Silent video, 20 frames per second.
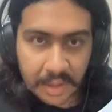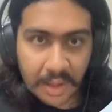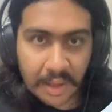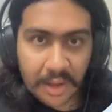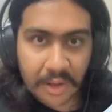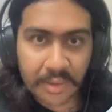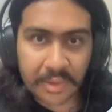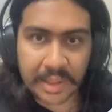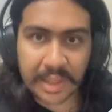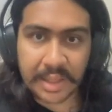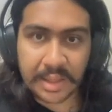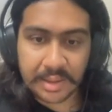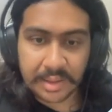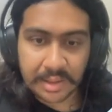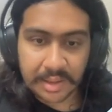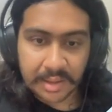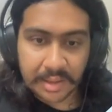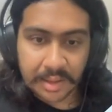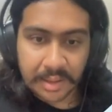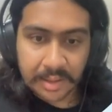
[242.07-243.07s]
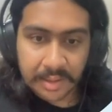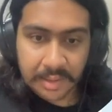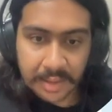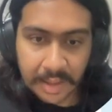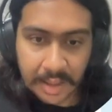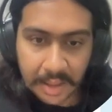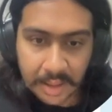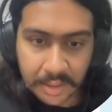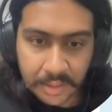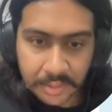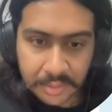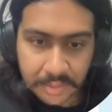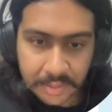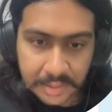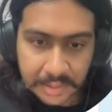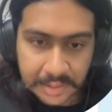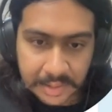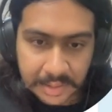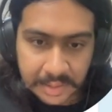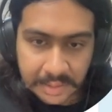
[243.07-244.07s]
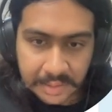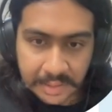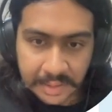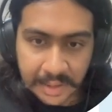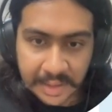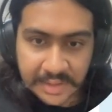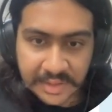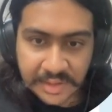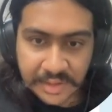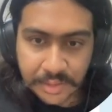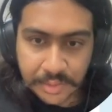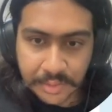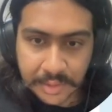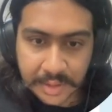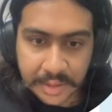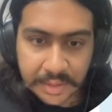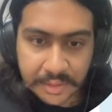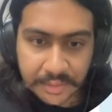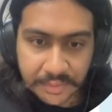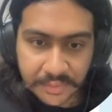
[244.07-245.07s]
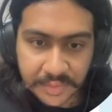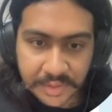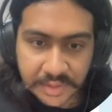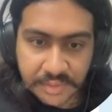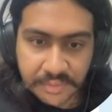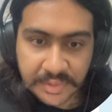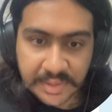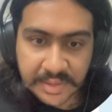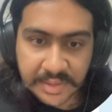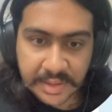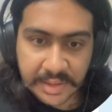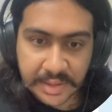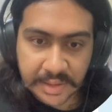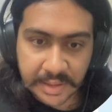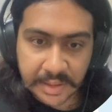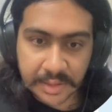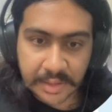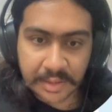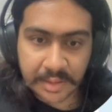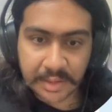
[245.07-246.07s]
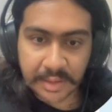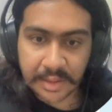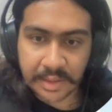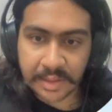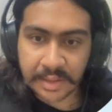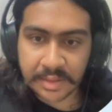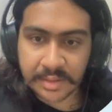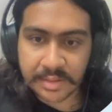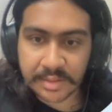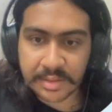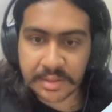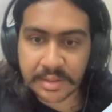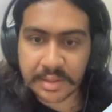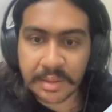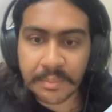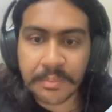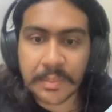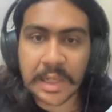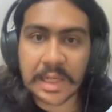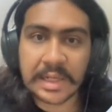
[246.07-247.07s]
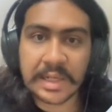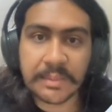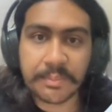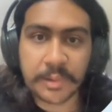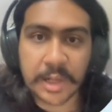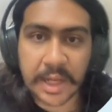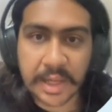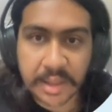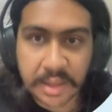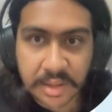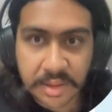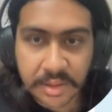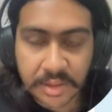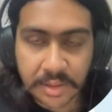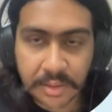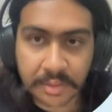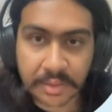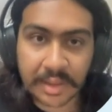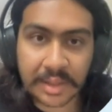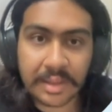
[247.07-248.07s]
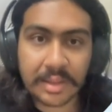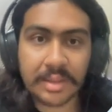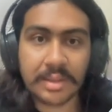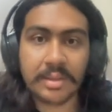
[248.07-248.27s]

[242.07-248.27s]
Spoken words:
Okay, now the next unit which we see here is the multiplier. Okay,